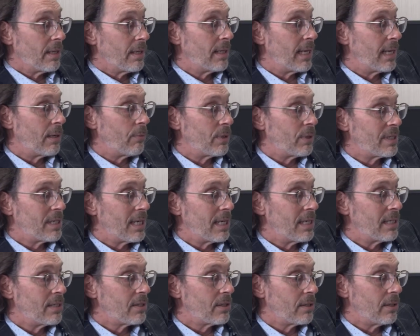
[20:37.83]
they would
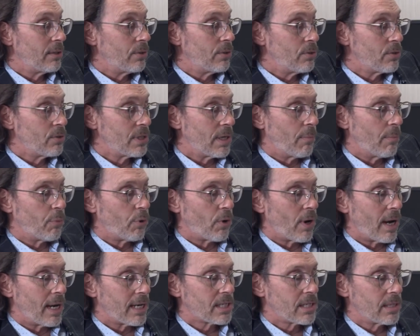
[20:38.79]
tend to lose
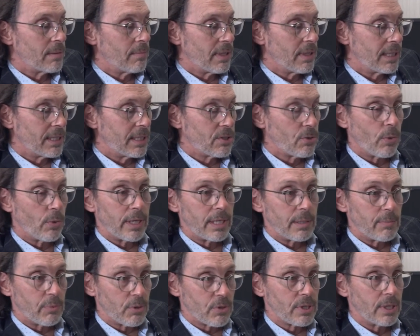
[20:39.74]
approximately
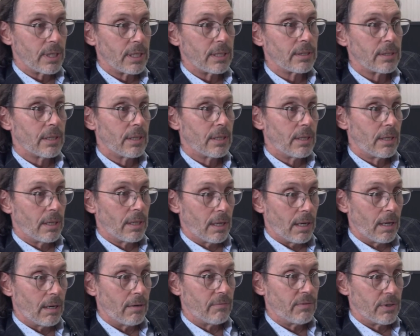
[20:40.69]
20%
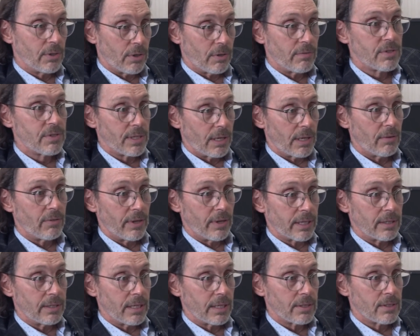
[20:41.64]
of the nerve cell
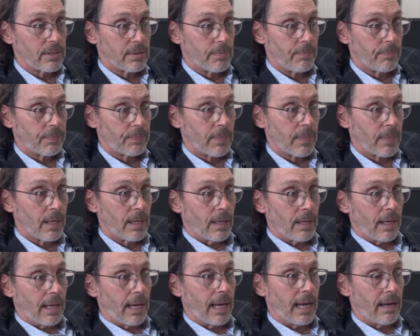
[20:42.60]
thickness
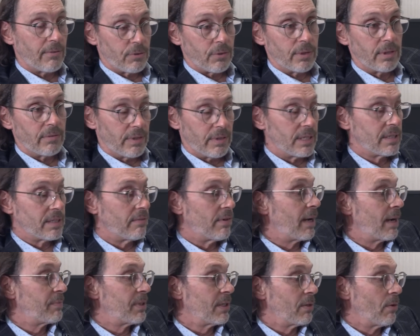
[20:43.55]
after an event of
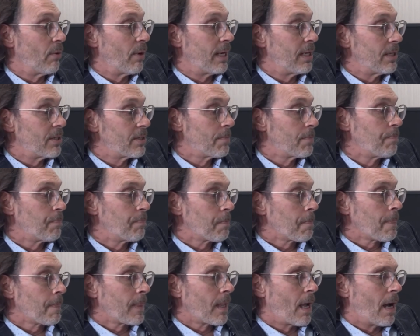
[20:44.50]
optic neuritis.
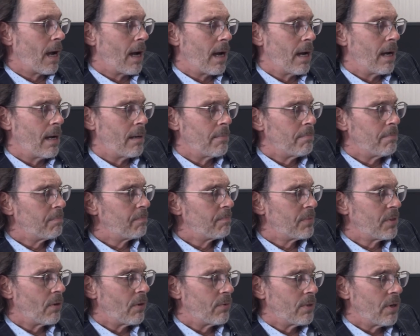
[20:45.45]

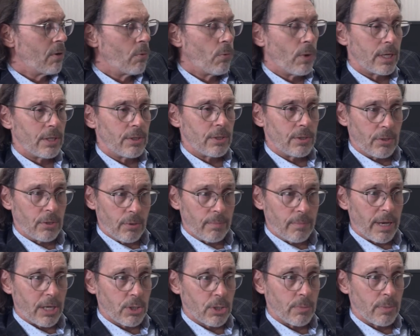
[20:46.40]
Don't know what your
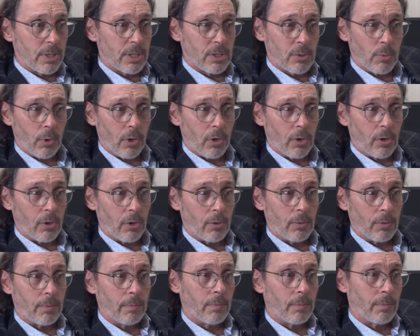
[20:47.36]
measurements were